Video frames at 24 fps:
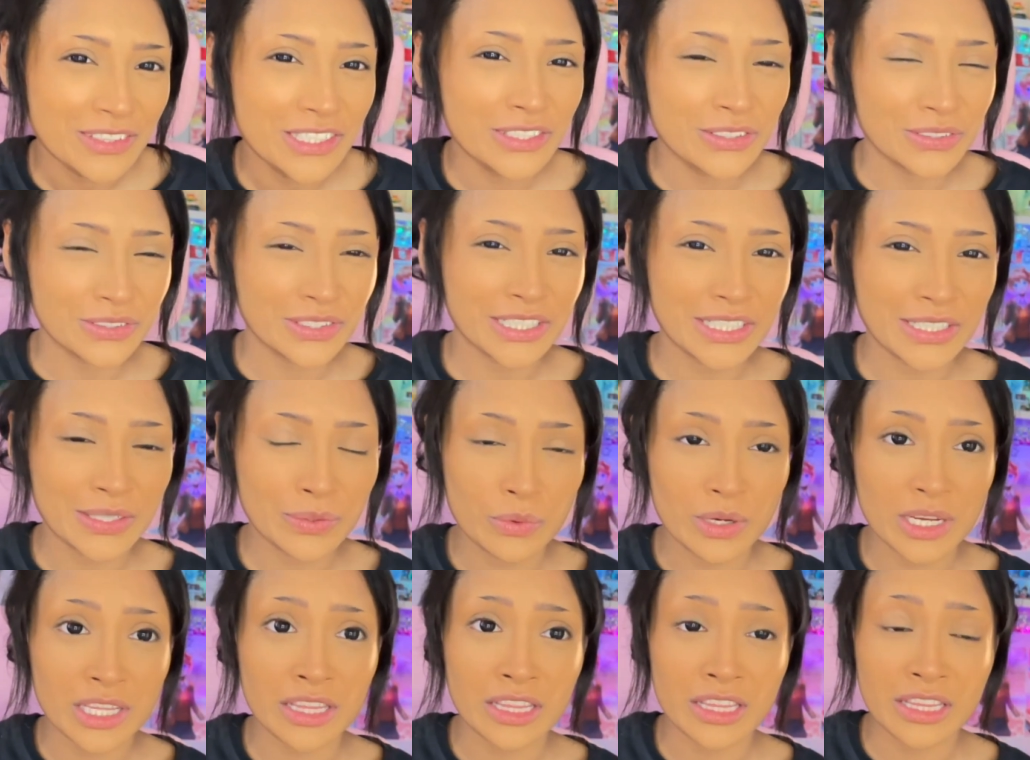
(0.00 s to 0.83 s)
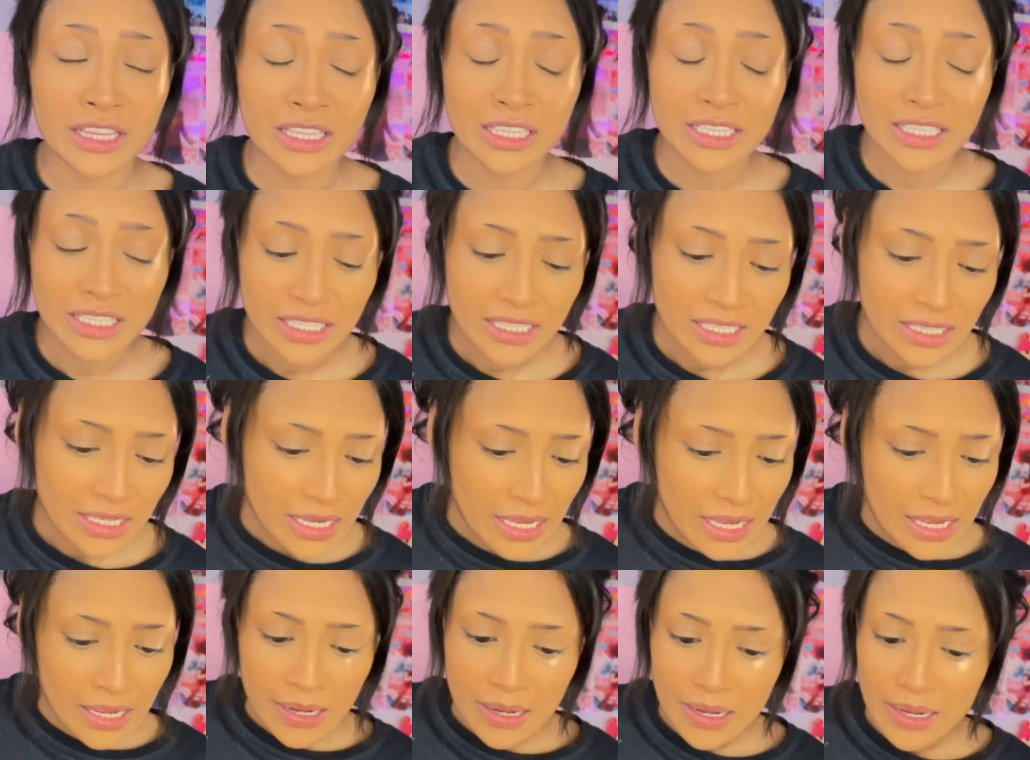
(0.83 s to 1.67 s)
the new year with
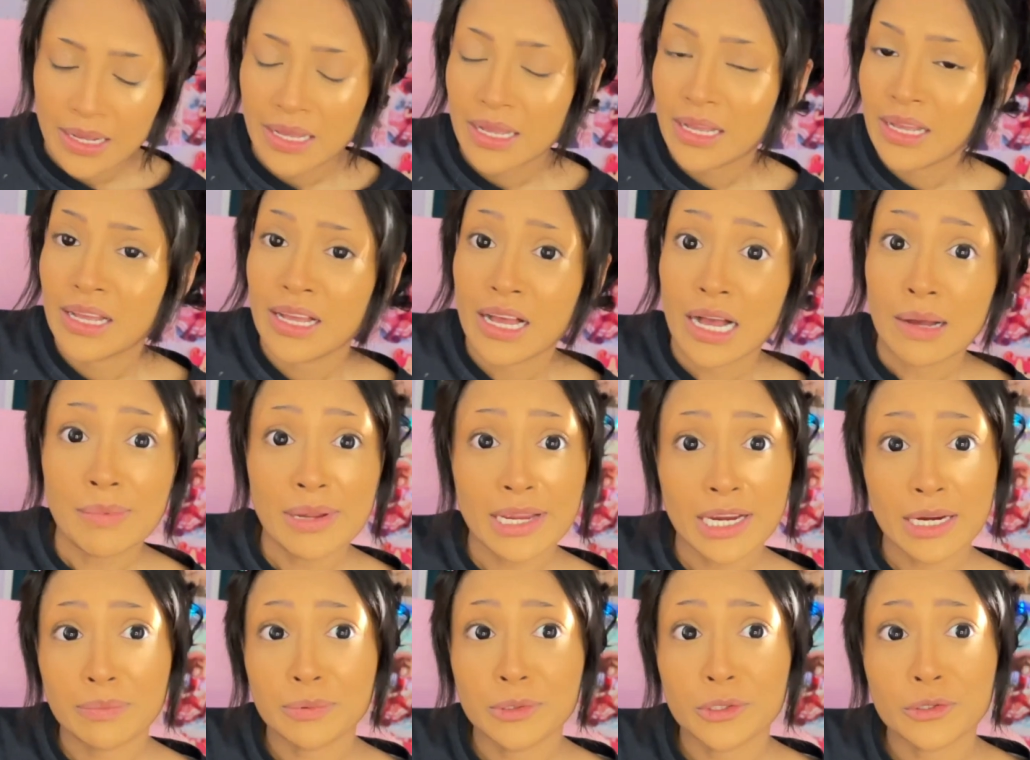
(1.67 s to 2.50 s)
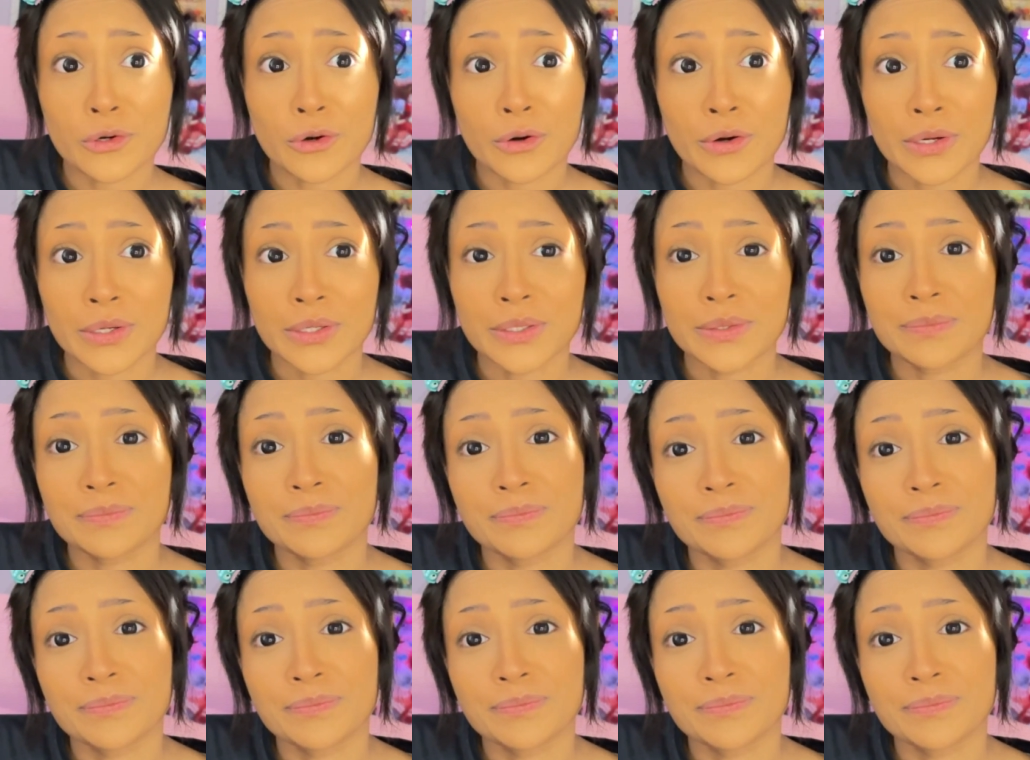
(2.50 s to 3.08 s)
a makeup tutorial.